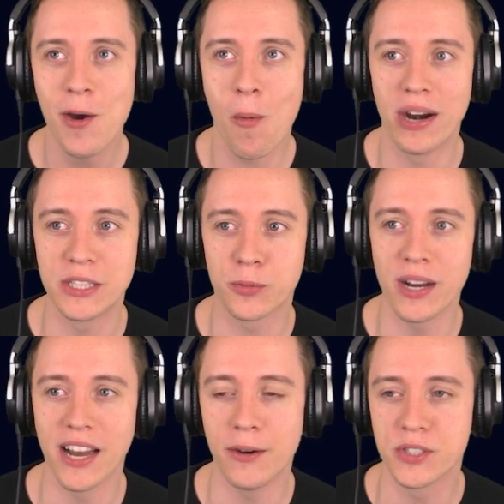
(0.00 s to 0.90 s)
Whereas
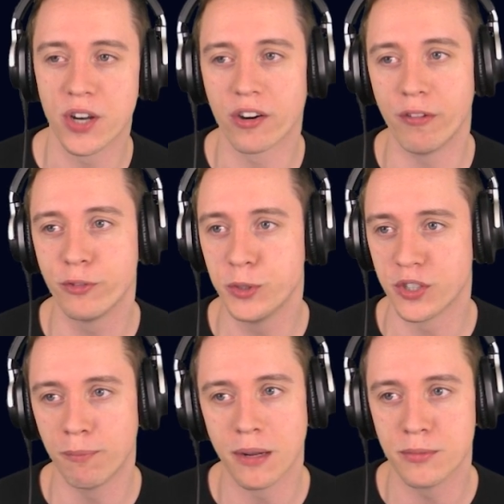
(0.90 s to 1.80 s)
right now in StarCraft two,
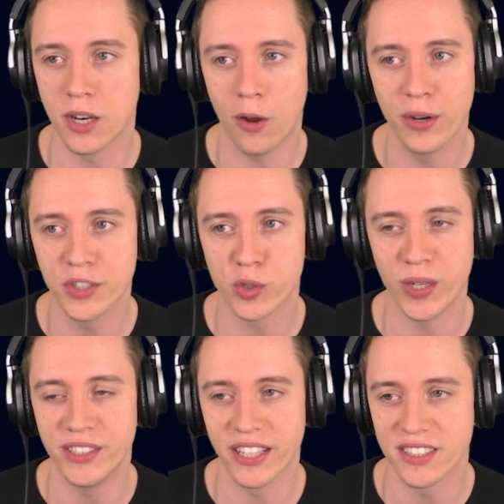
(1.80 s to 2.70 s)
sometimes the loading
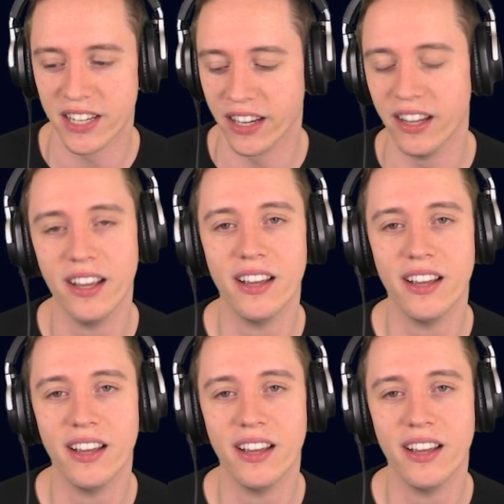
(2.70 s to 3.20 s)
screen takes like,